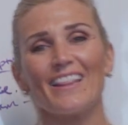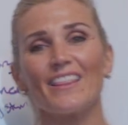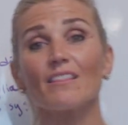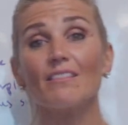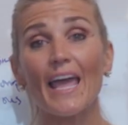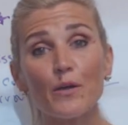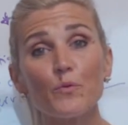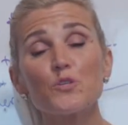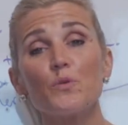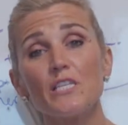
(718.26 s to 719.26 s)
the
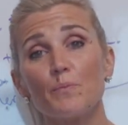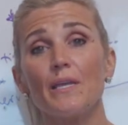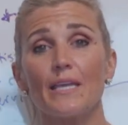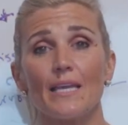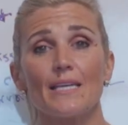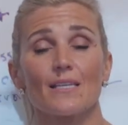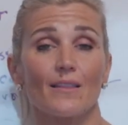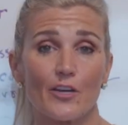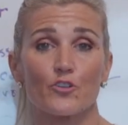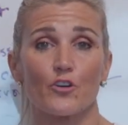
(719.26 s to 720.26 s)
language we speak is
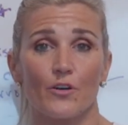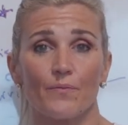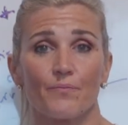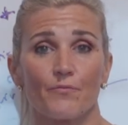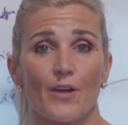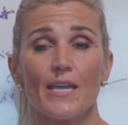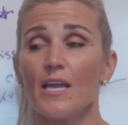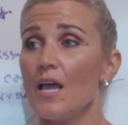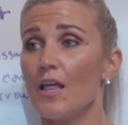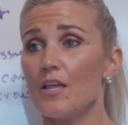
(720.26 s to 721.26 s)
electrical, right?
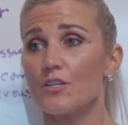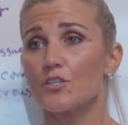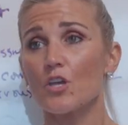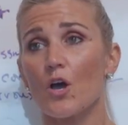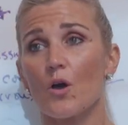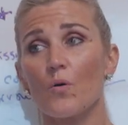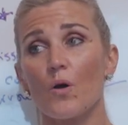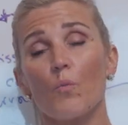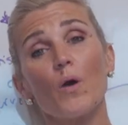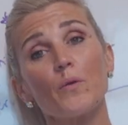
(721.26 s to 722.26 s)

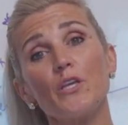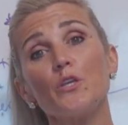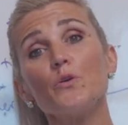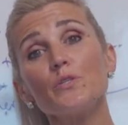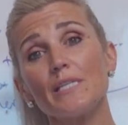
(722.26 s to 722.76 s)
So when we use